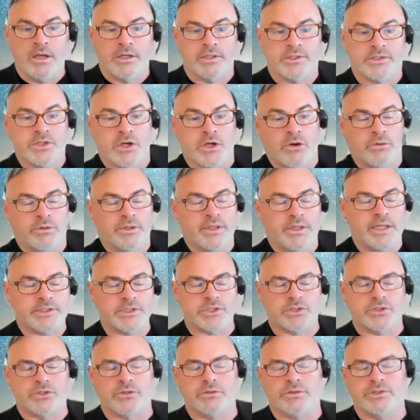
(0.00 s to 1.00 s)
So
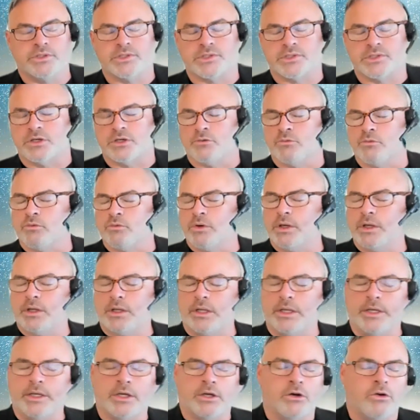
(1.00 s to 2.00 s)
let's do just a
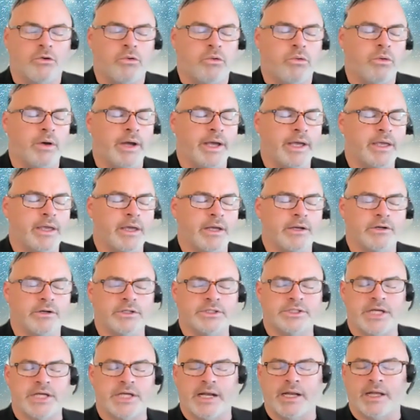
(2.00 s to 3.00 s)
really quick
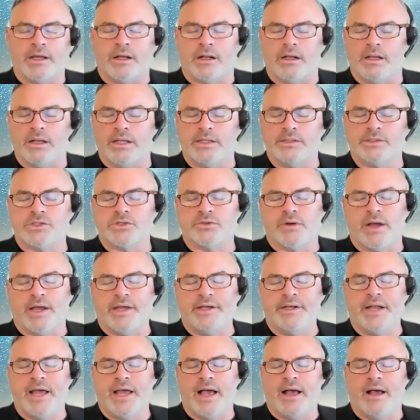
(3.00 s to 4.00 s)
energetic cleanse
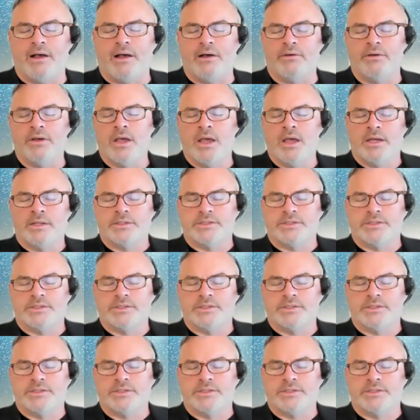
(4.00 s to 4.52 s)
right now